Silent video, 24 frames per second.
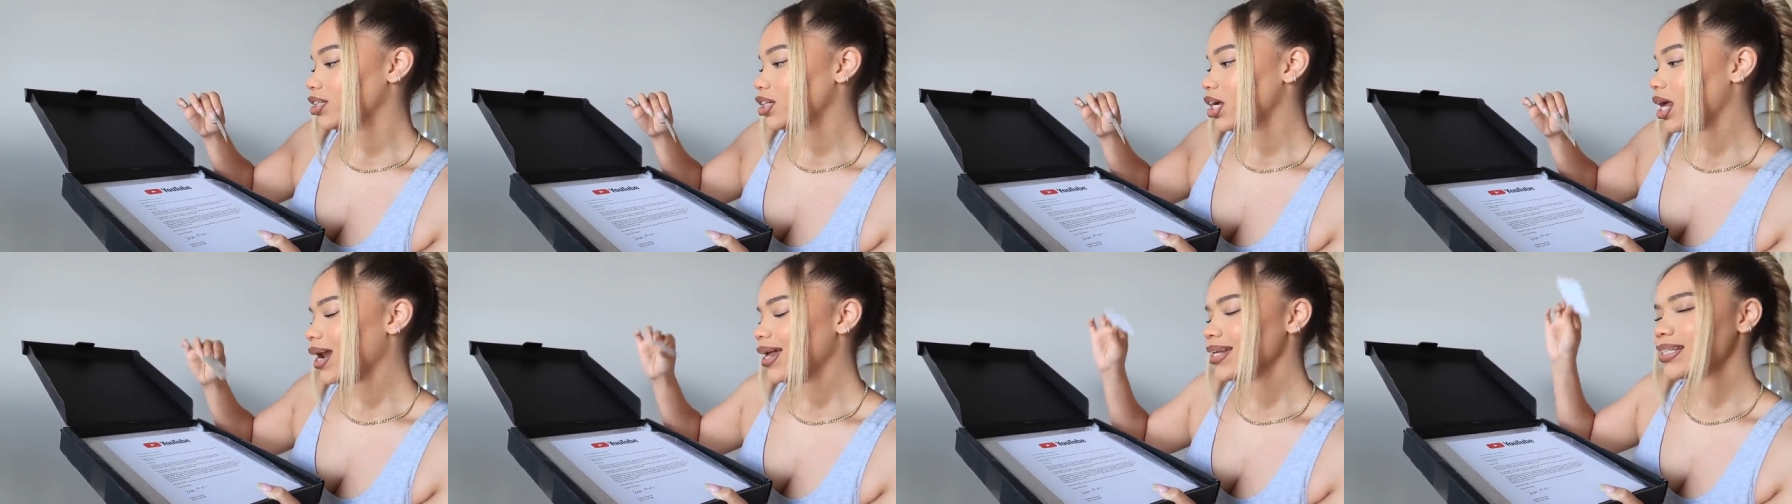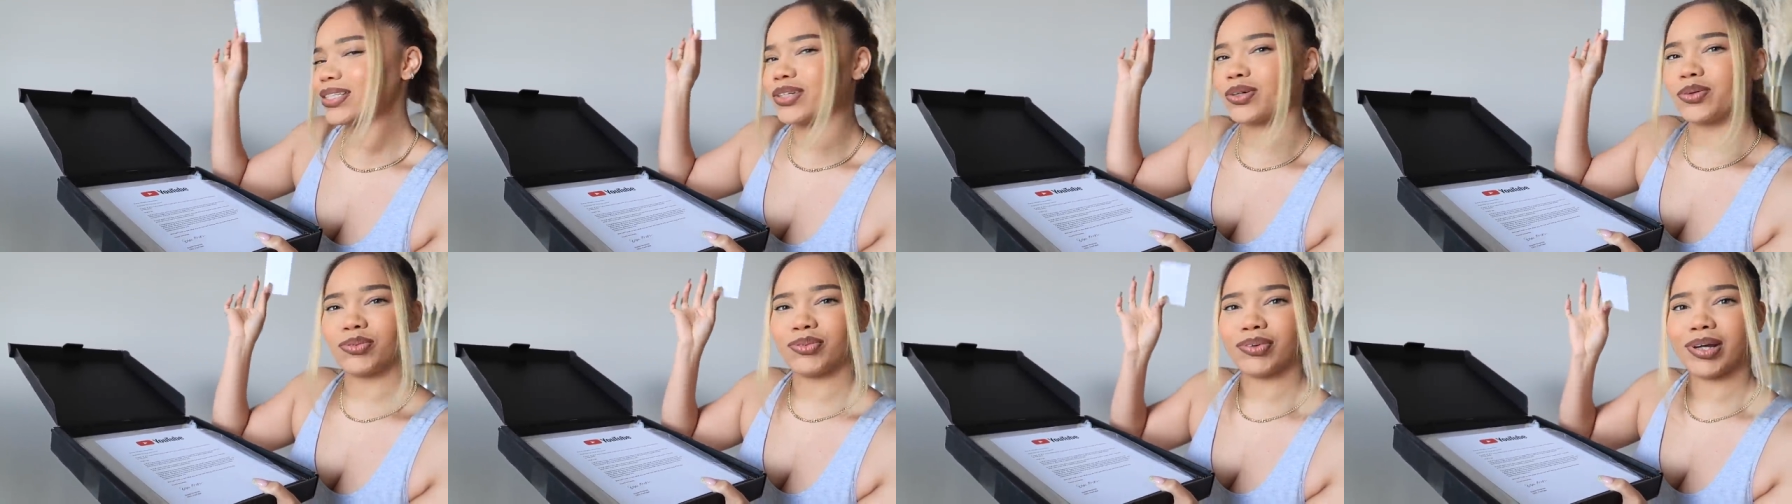Shout
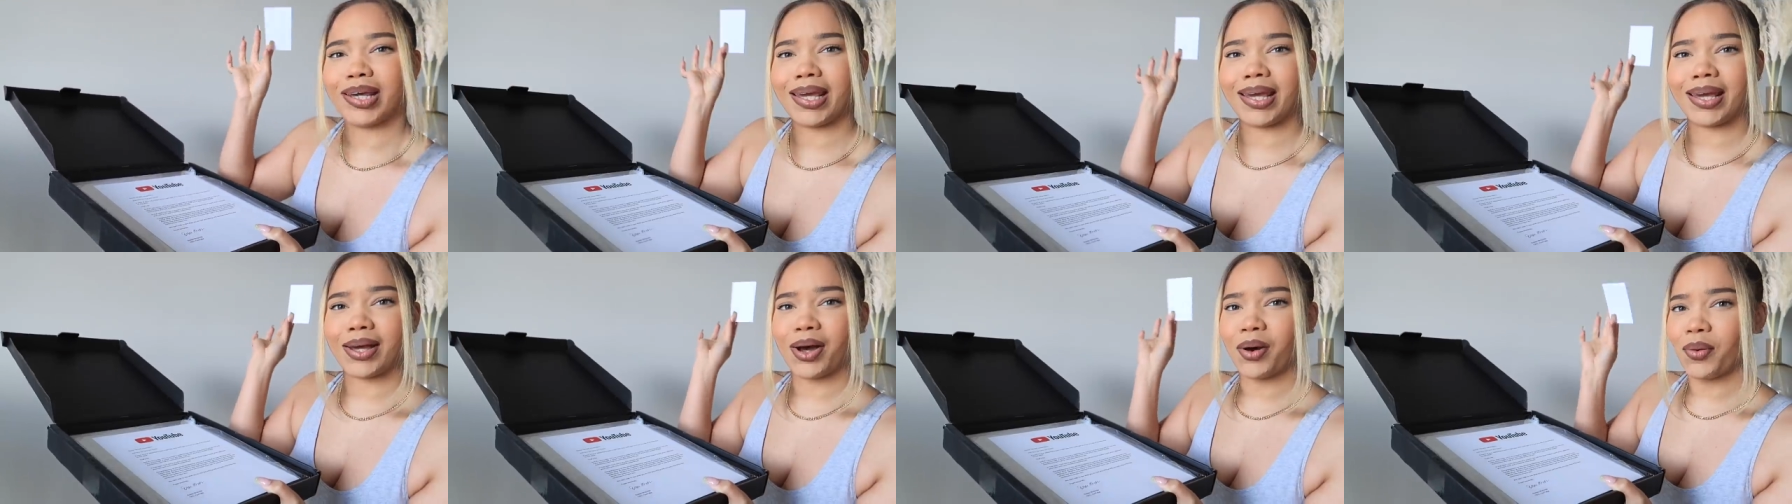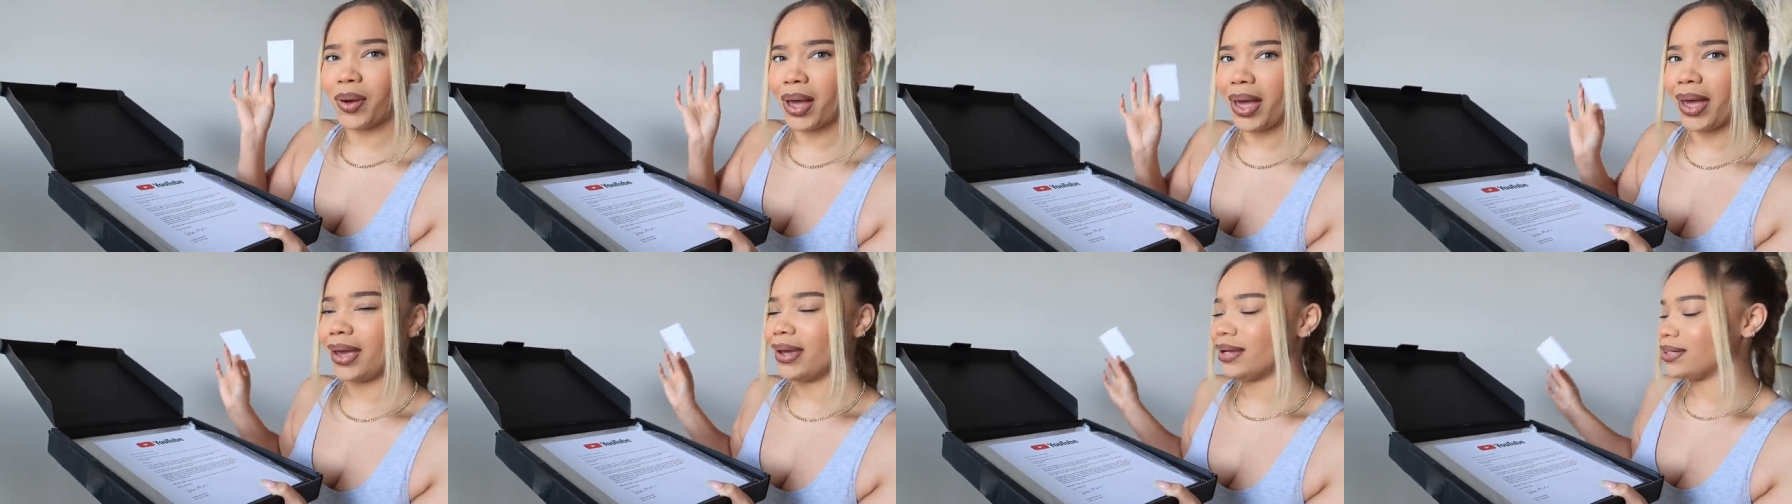out to Rick,
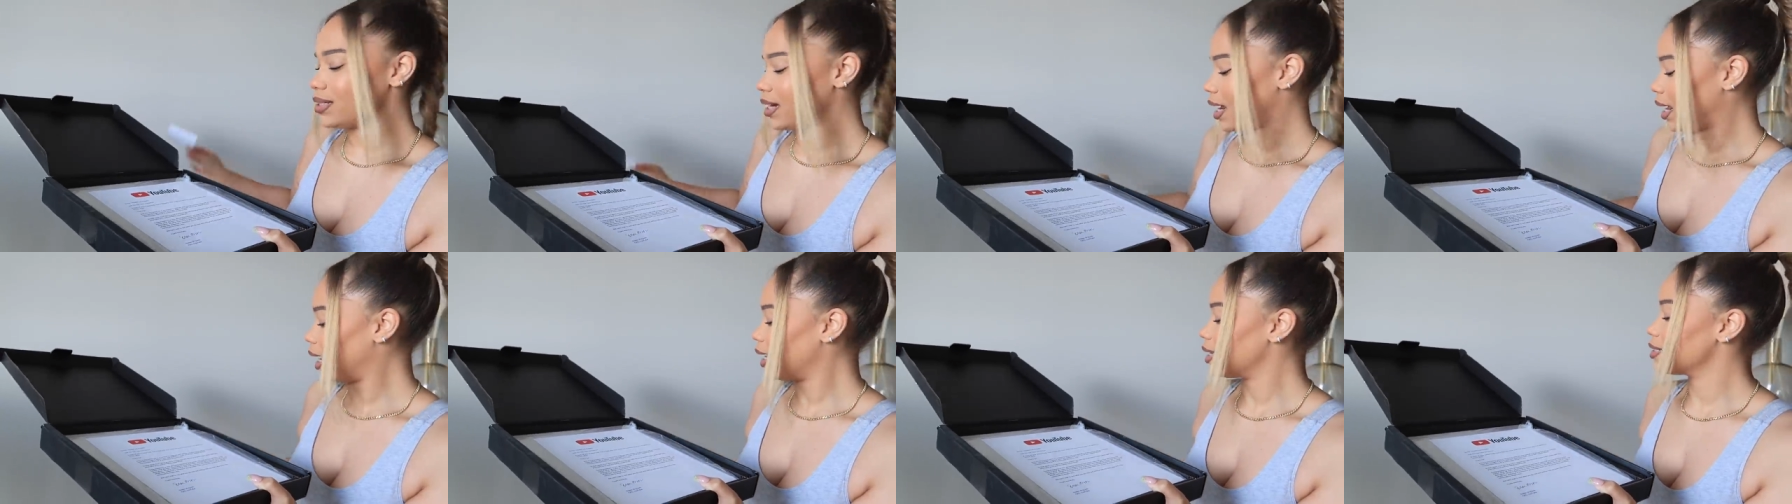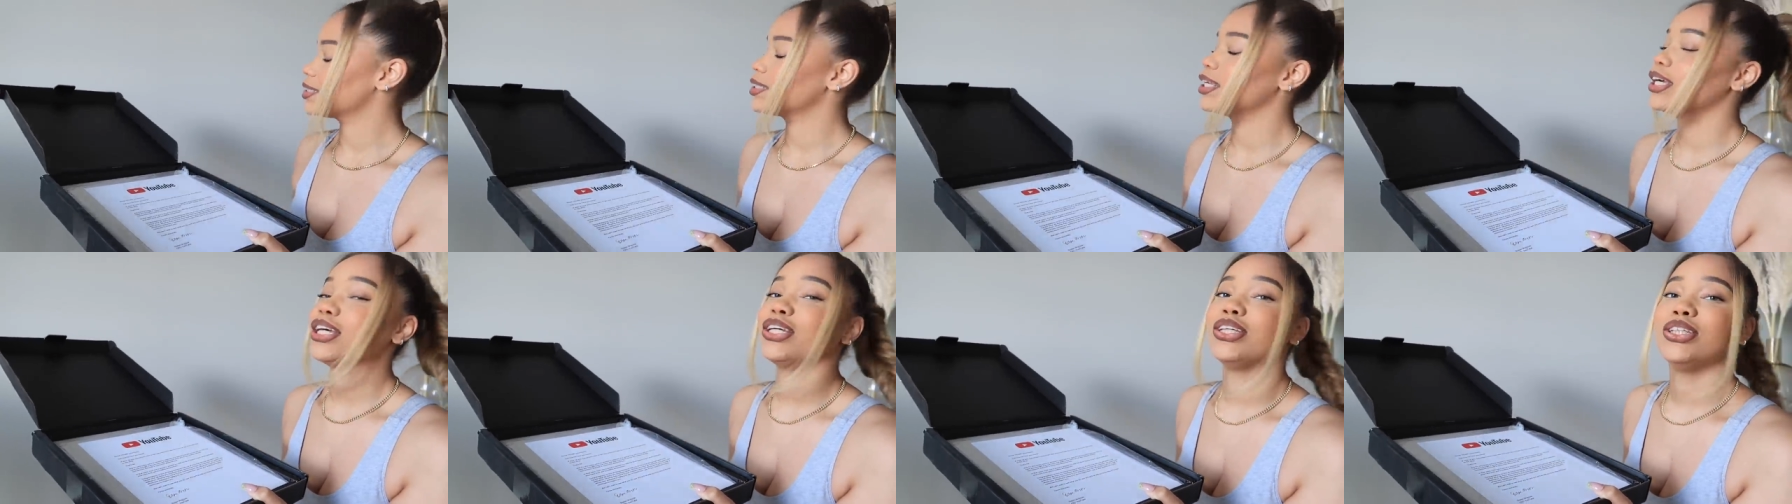okay? Shout
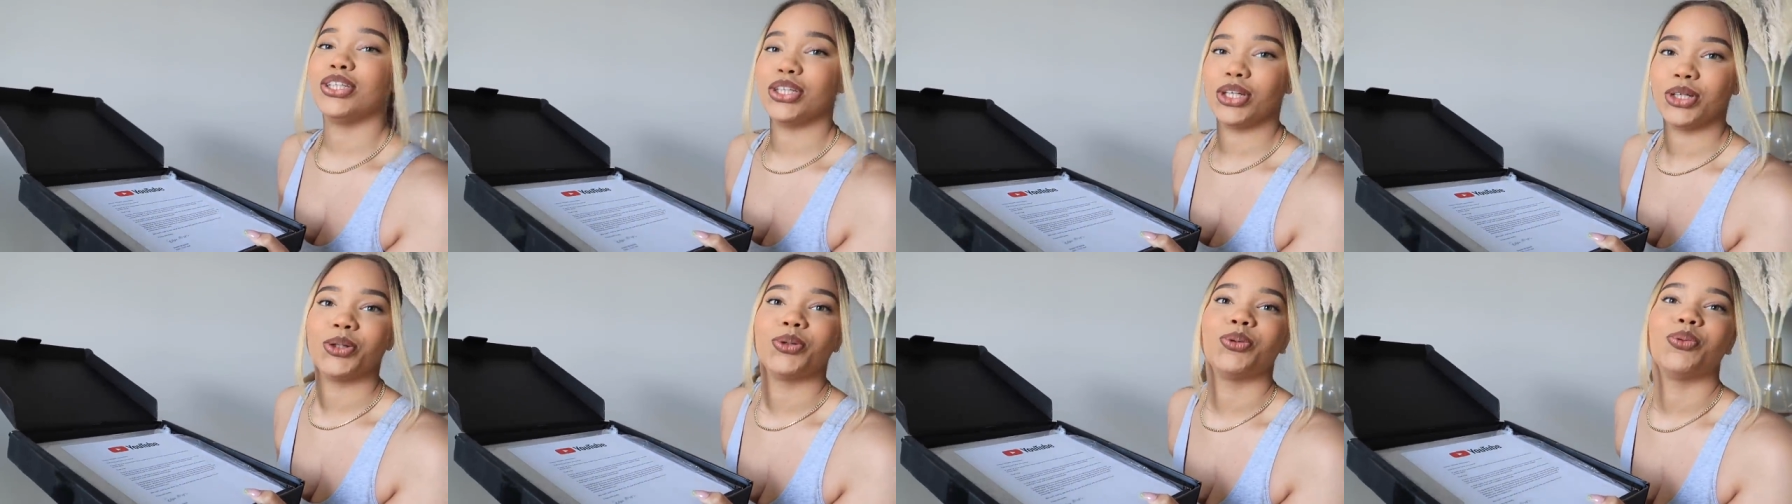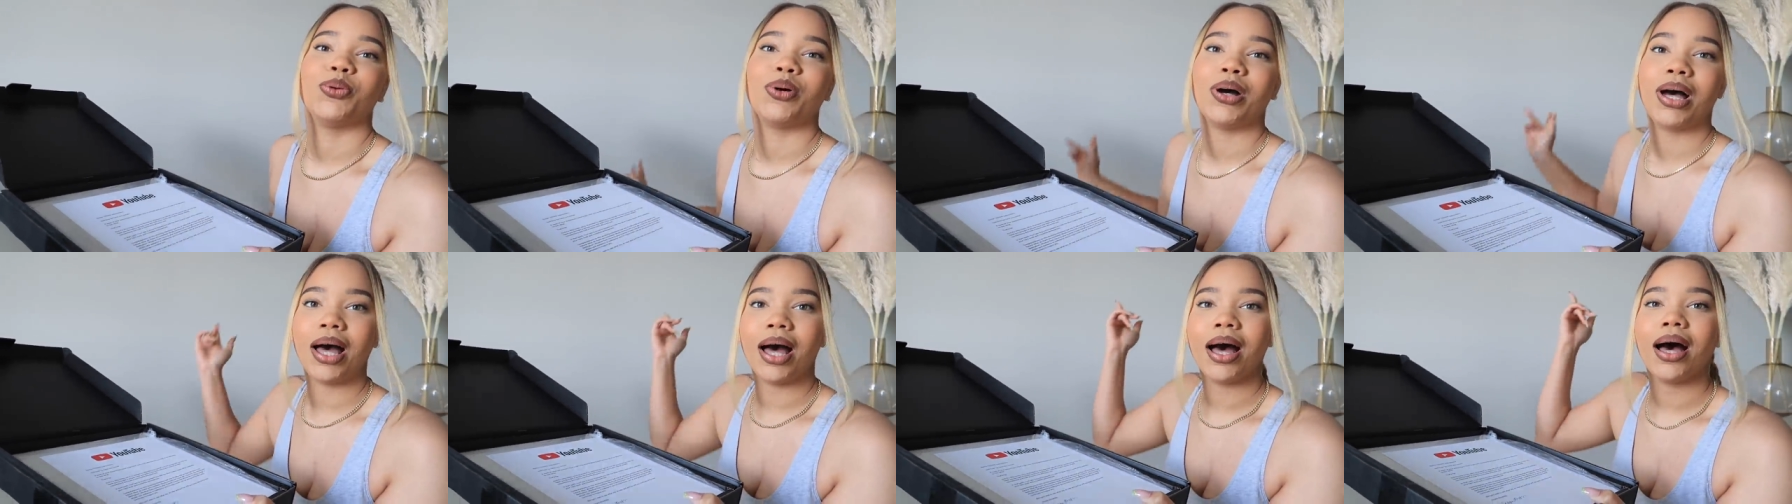out to
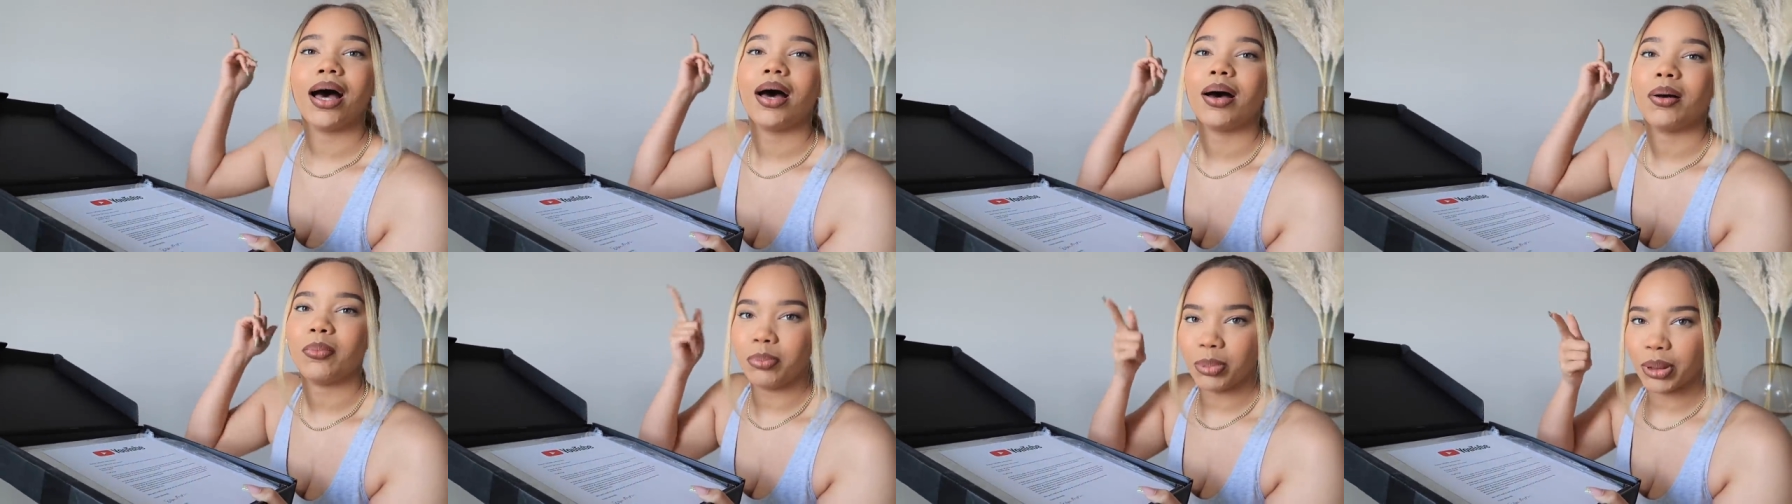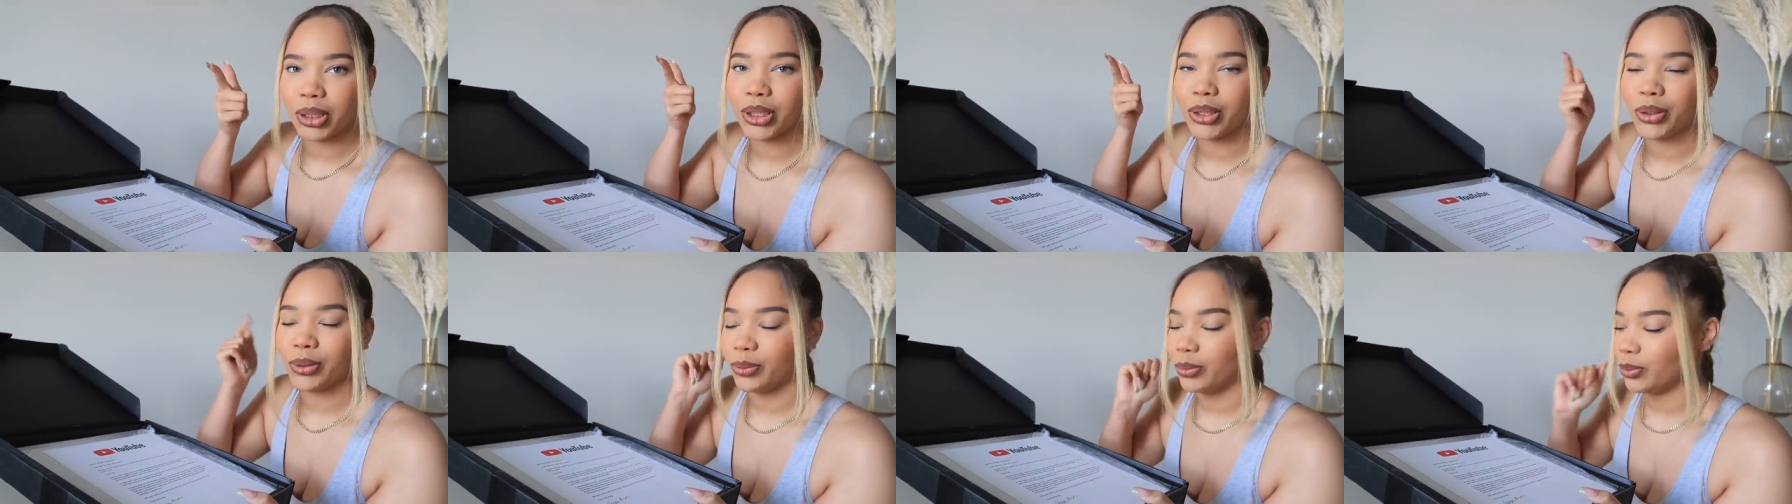you,
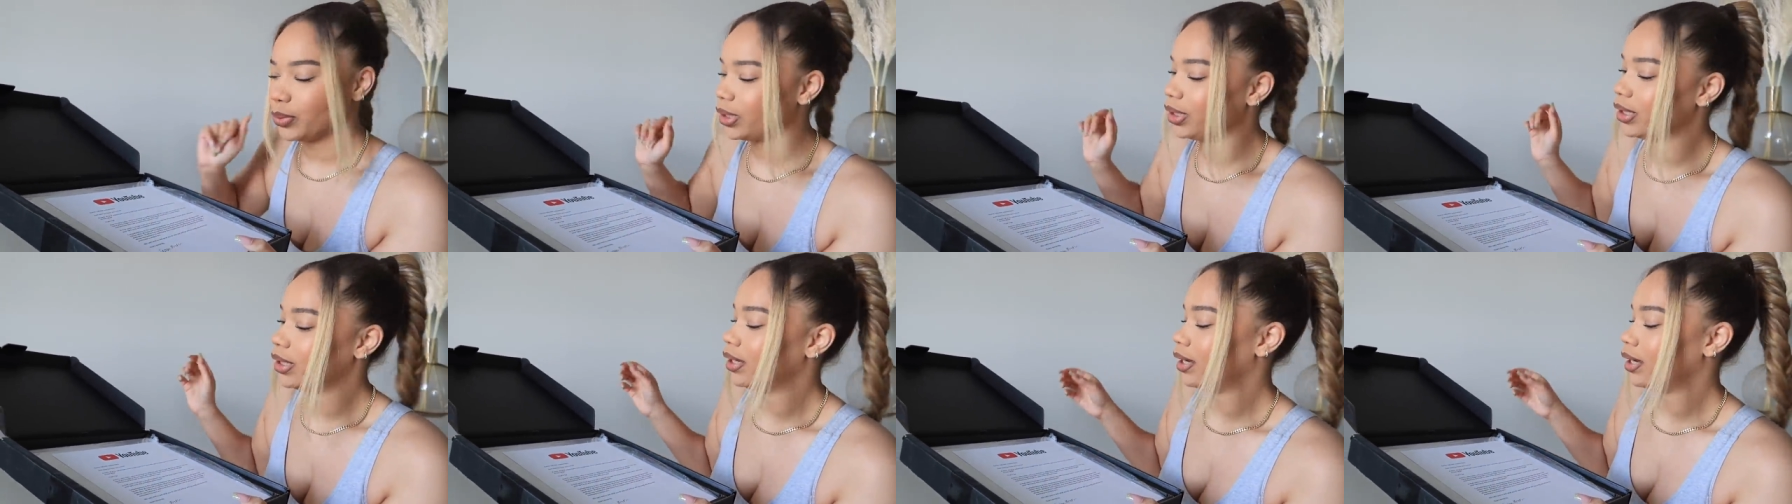boo.